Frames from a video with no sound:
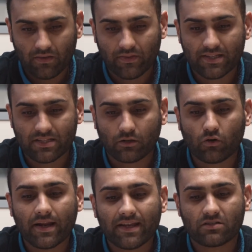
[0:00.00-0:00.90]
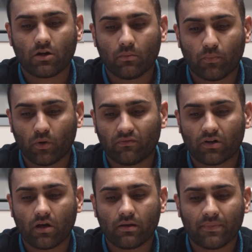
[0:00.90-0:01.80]
This is a great example of
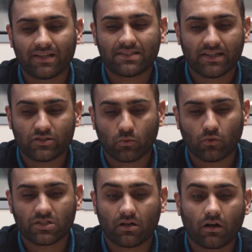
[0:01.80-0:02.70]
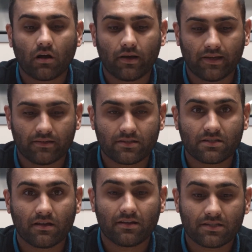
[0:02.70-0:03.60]
reliability towards our
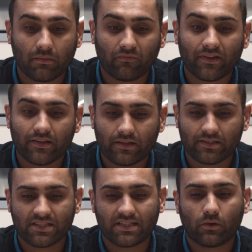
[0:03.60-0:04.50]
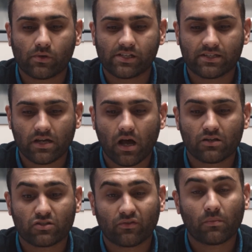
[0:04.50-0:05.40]
clients, something that distinguishes
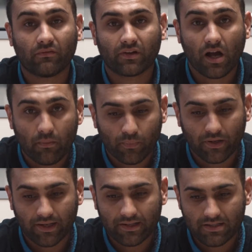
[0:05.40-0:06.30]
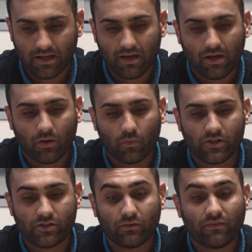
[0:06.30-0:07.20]
us from other companies,
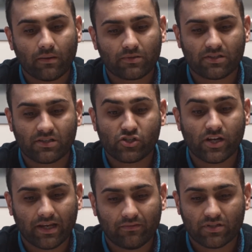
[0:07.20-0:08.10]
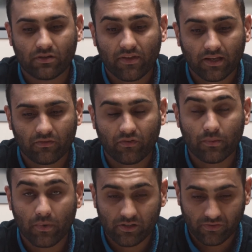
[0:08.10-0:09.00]
which you have helped us achieve, so thank you very
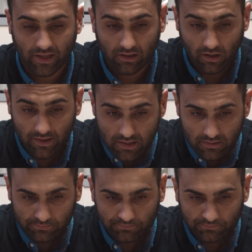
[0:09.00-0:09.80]
much for that guys.